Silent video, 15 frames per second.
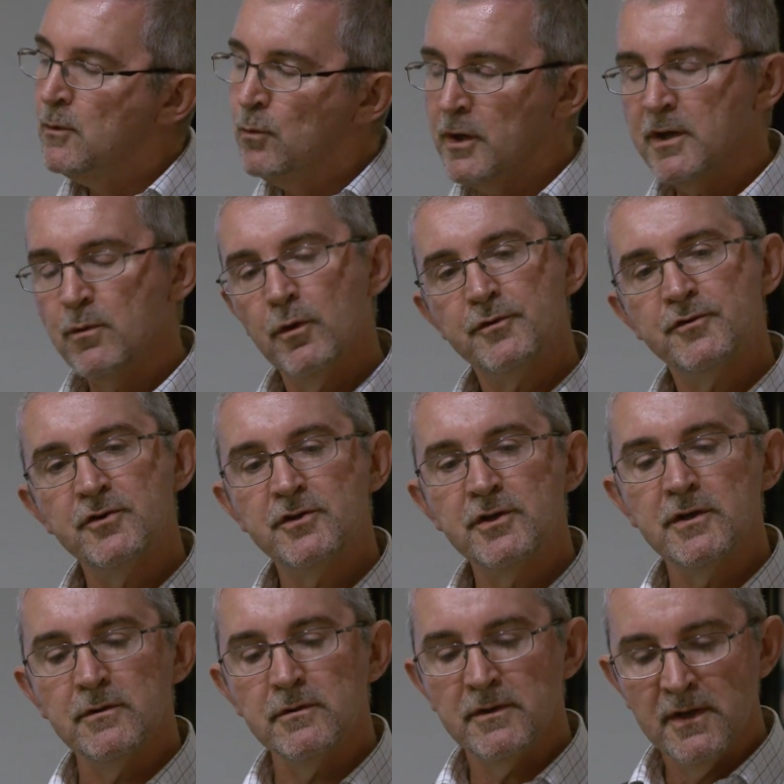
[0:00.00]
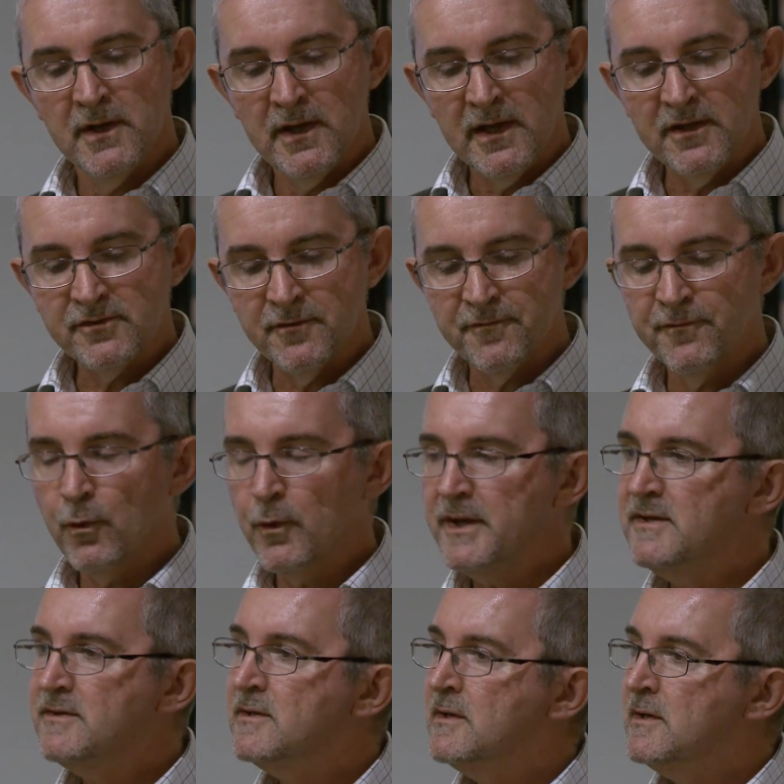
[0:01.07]
what you want to do is
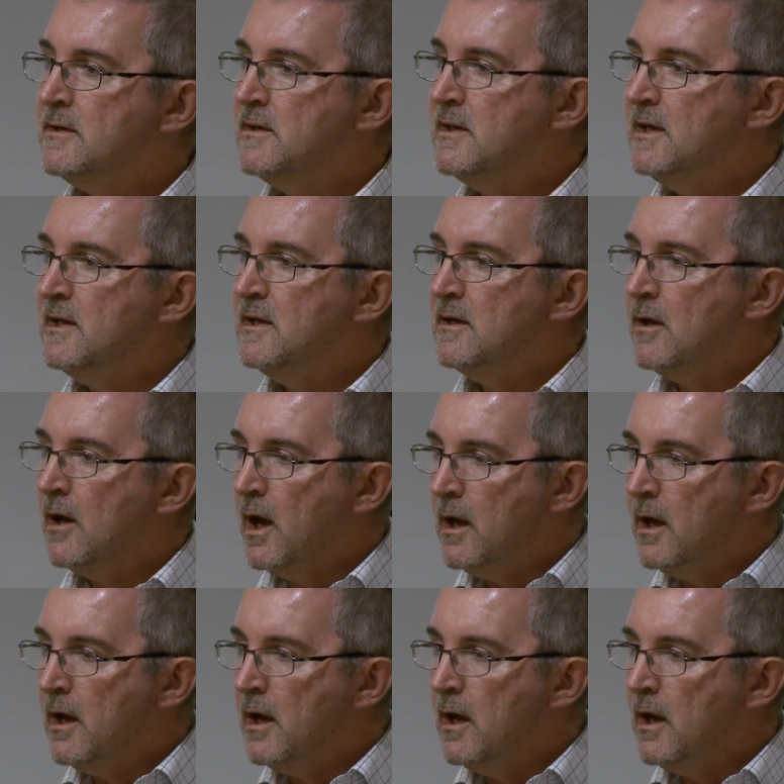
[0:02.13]
avoid the